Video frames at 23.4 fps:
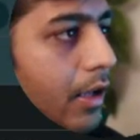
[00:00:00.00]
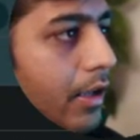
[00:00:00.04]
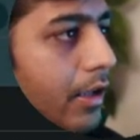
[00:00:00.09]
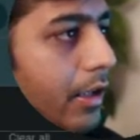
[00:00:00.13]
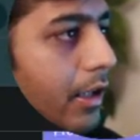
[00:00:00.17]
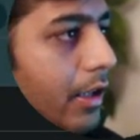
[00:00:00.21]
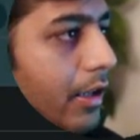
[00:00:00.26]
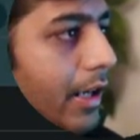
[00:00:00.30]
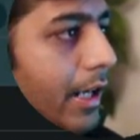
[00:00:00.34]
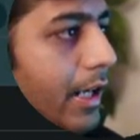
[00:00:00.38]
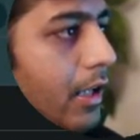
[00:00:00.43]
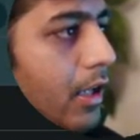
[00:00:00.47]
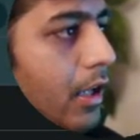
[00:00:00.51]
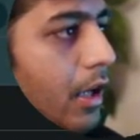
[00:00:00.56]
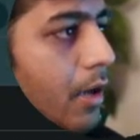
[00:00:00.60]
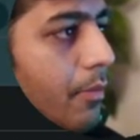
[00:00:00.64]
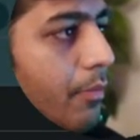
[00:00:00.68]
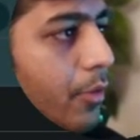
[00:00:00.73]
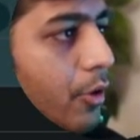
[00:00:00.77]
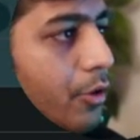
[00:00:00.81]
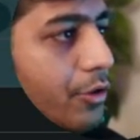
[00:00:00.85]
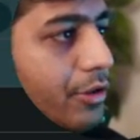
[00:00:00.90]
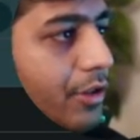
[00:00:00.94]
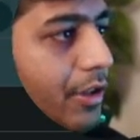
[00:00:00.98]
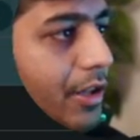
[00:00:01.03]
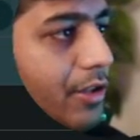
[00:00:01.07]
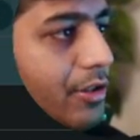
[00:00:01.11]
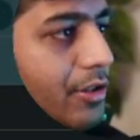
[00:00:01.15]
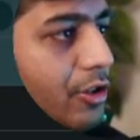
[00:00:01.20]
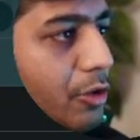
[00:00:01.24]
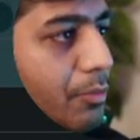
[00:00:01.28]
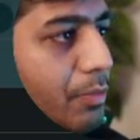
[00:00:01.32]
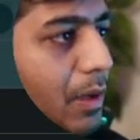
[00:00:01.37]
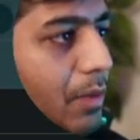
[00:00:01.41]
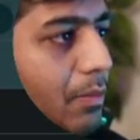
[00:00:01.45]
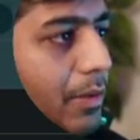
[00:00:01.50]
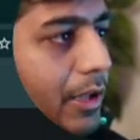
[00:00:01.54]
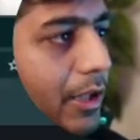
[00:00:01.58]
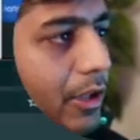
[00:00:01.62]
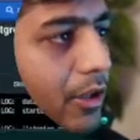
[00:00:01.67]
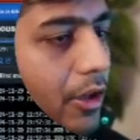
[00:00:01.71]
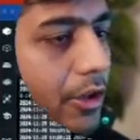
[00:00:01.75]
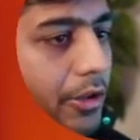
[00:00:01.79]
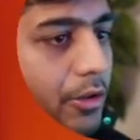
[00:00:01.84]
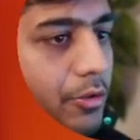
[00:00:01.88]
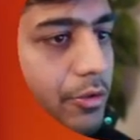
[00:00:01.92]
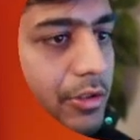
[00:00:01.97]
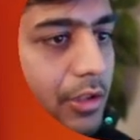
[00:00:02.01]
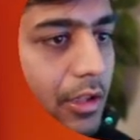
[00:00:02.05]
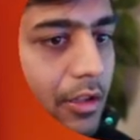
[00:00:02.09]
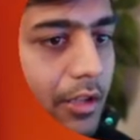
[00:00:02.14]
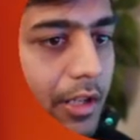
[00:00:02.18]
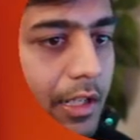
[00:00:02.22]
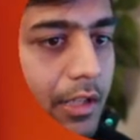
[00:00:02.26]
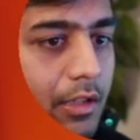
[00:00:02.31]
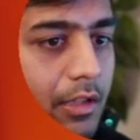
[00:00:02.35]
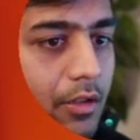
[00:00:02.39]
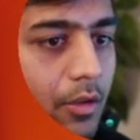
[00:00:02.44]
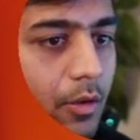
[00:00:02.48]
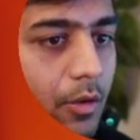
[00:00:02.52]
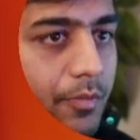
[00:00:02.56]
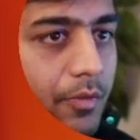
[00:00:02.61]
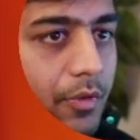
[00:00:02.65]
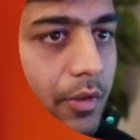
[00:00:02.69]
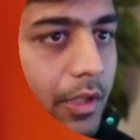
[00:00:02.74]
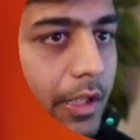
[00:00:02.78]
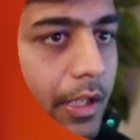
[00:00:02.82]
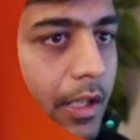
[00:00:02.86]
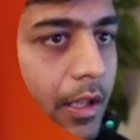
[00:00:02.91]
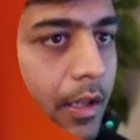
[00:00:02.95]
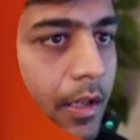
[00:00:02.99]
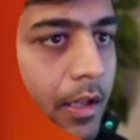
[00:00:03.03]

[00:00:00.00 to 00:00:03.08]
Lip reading: Yeah, right? Postgres.public.user, right? Hopefully.